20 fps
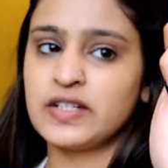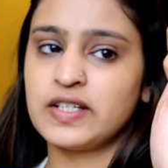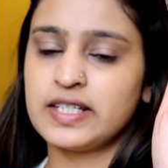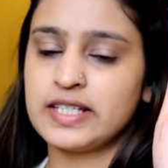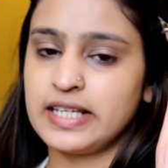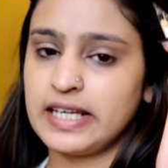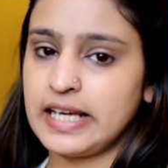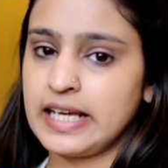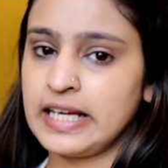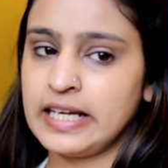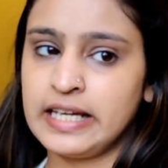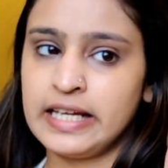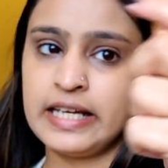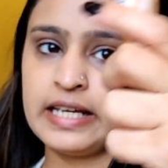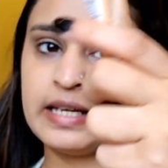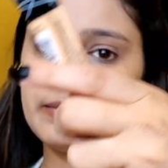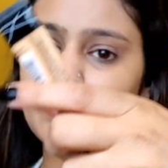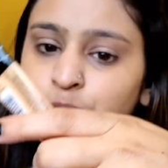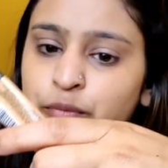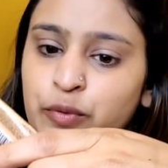is
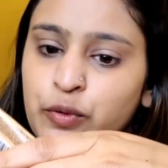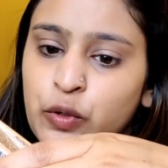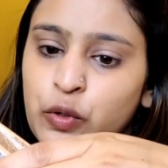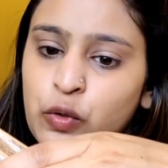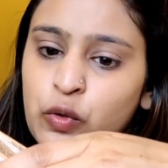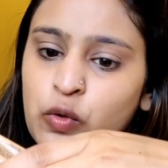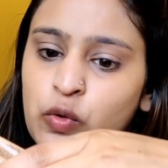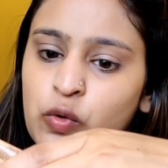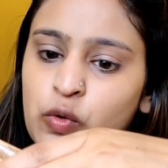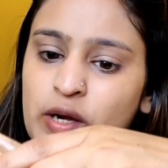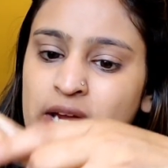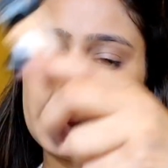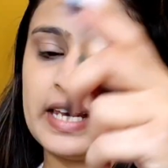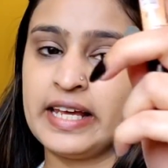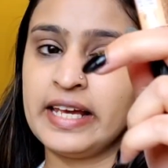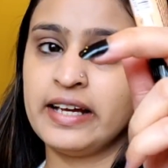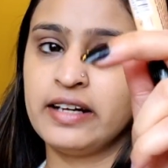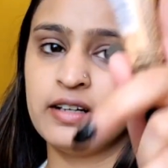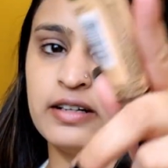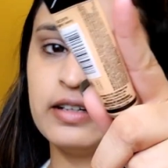LA
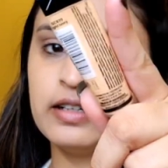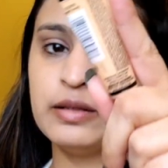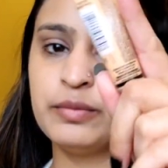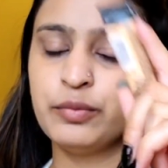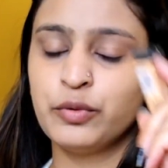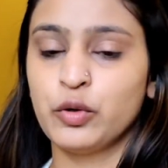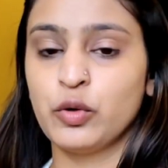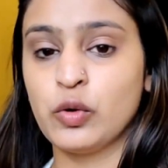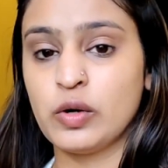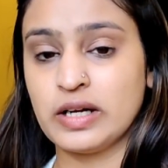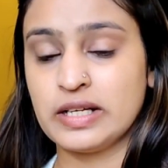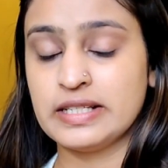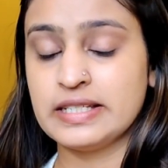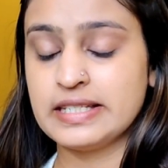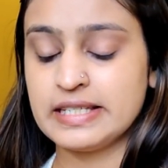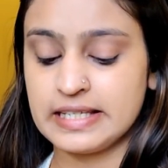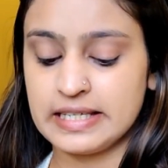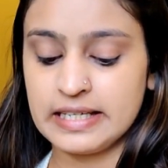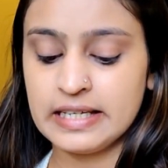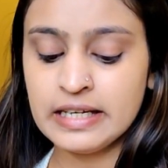Girl Pro
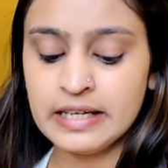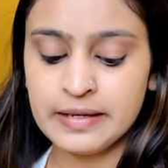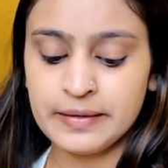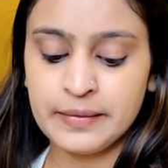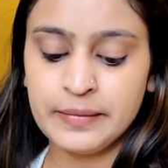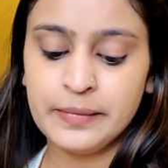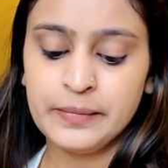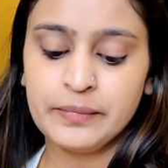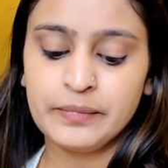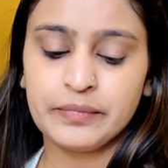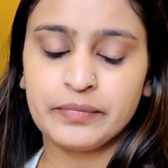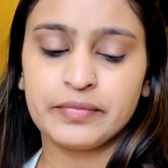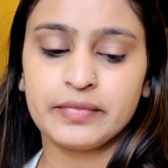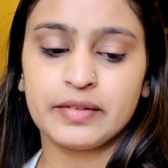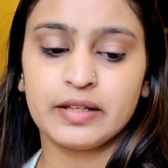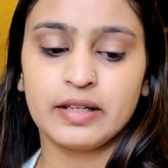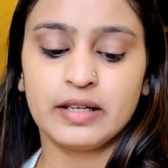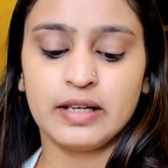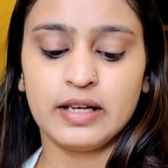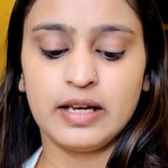Conceal,
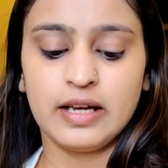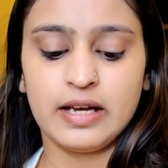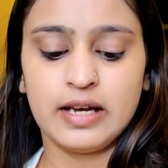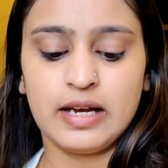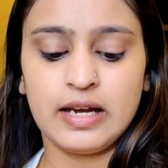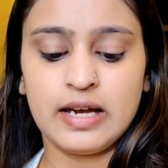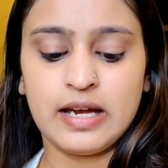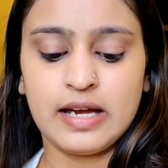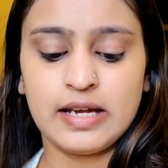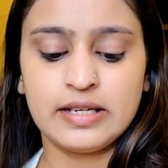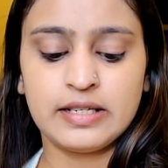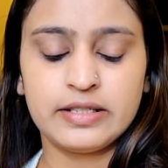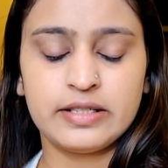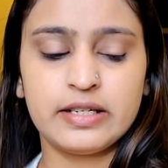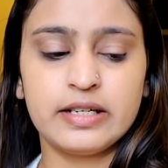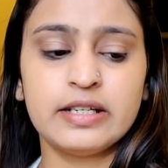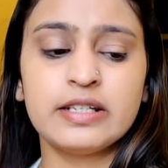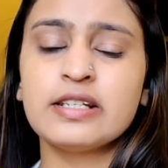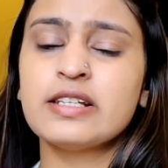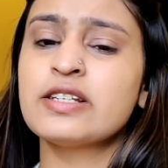and
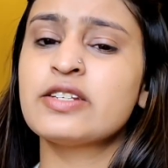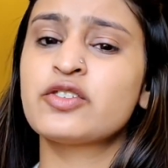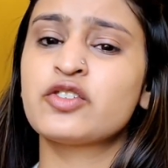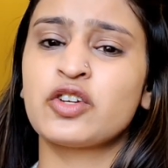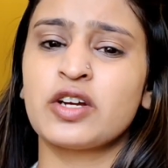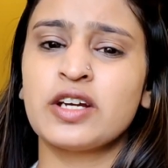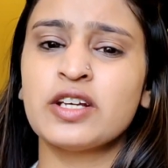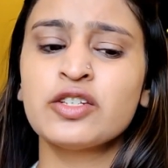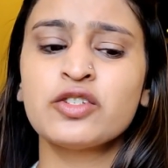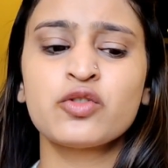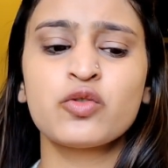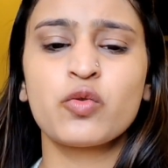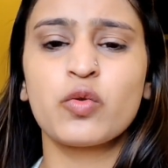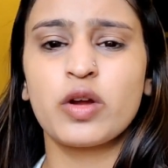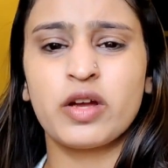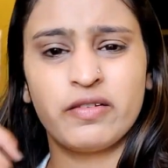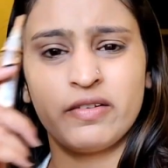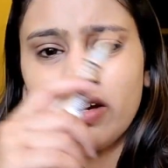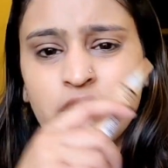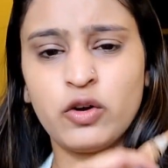it is just to
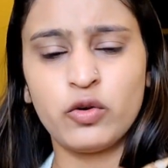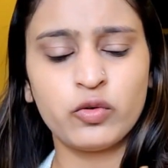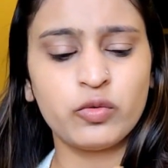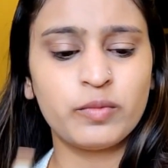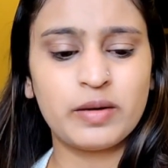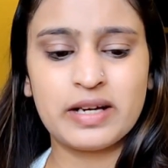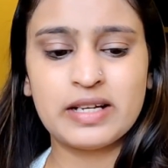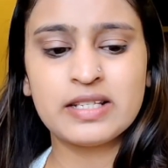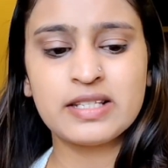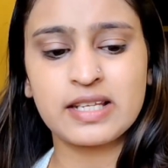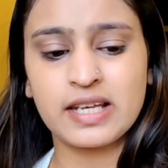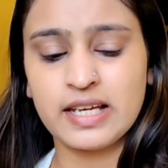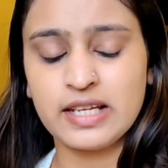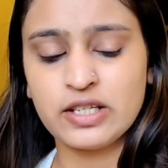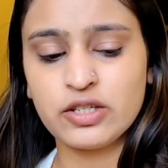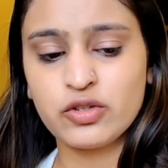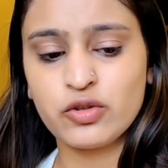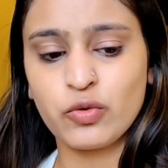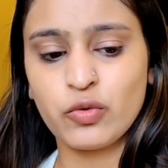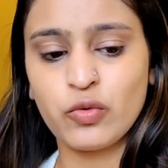even out my
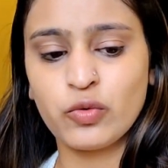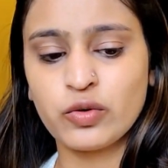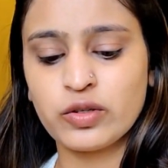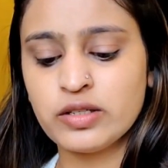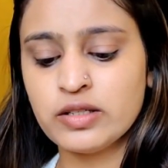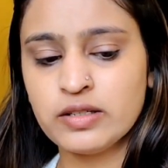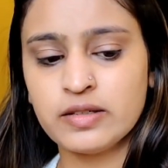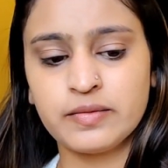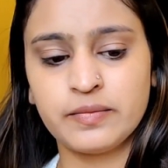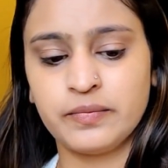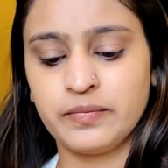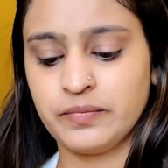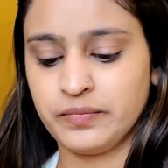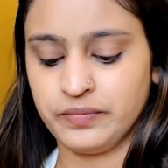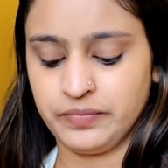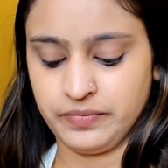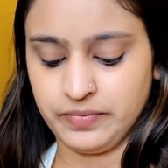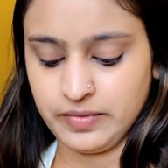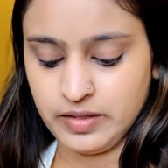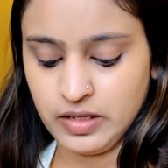skin tone.
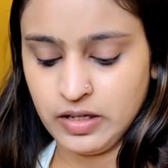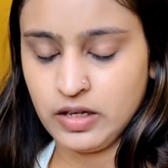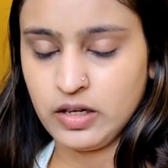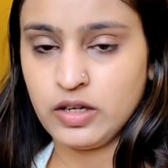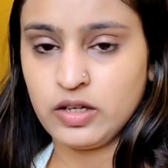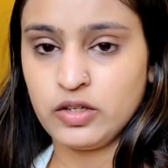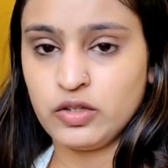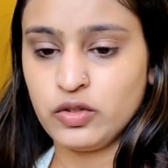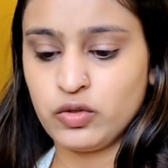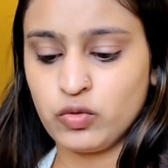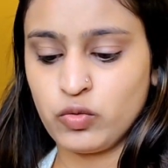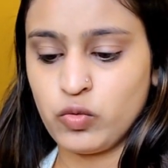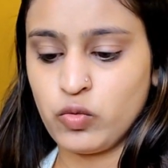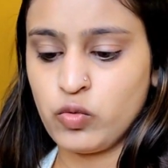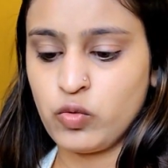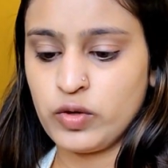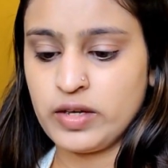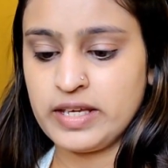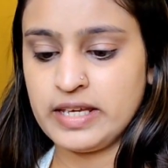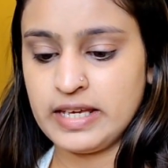
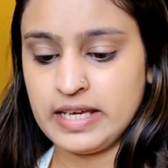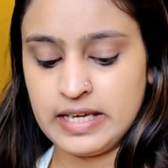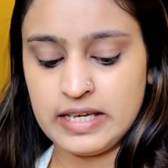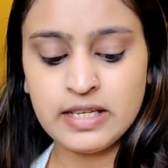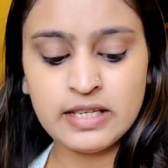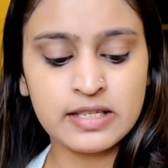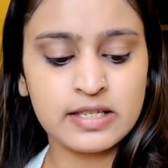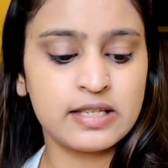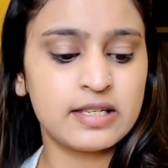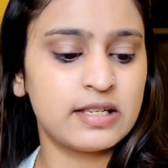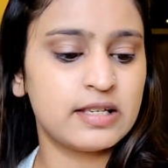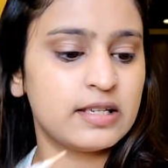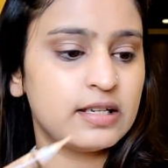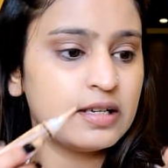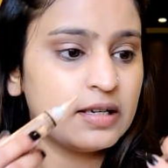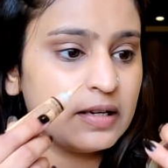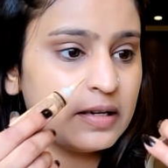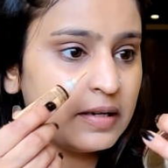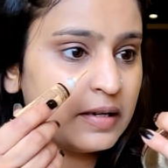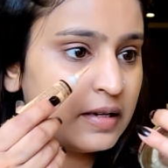So yes,
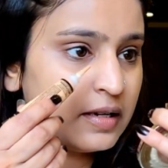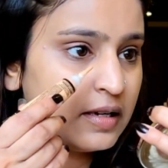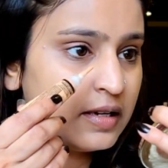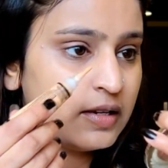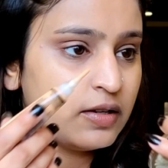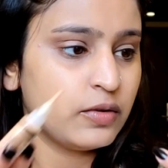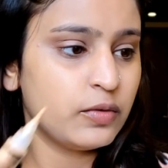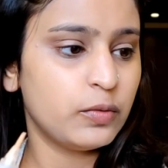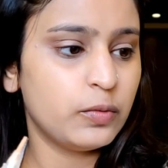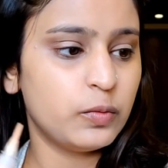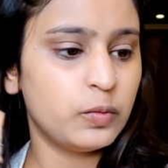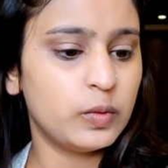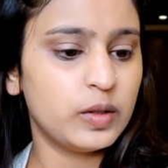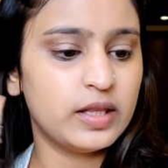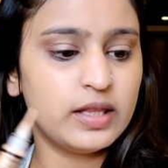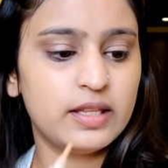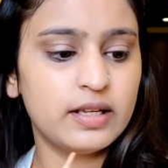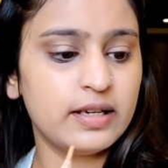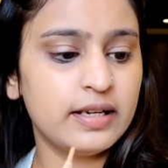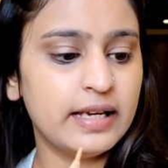
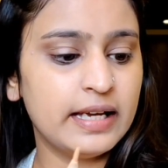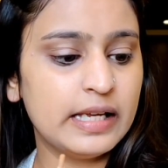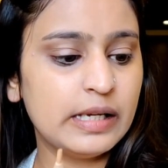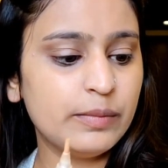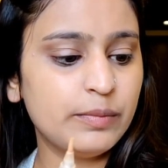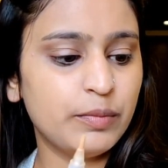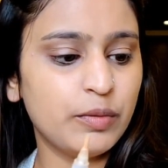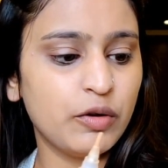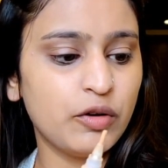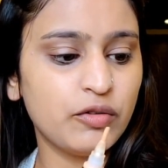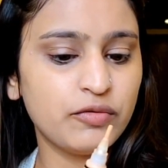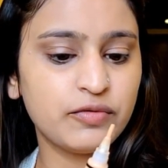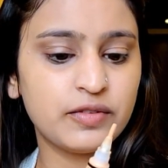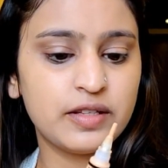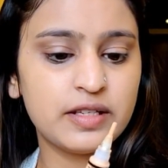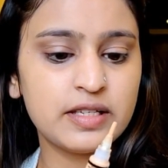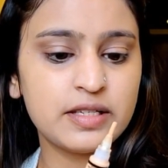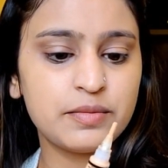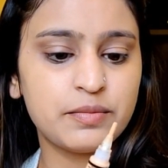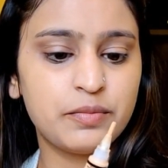with the help of
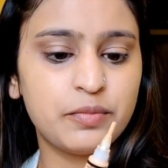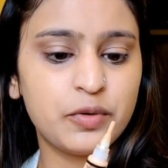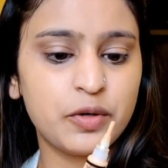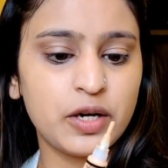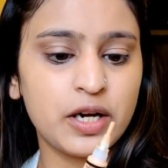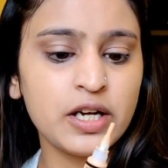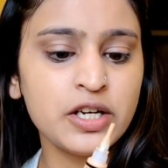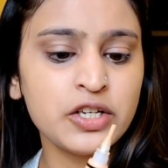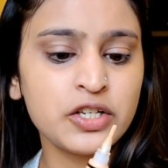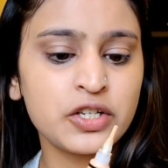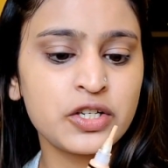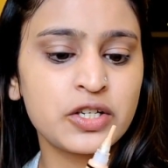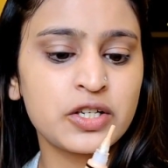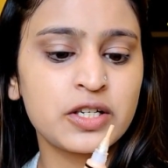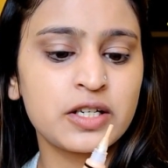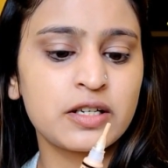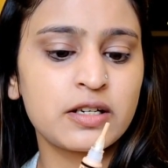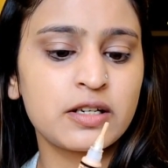this brush,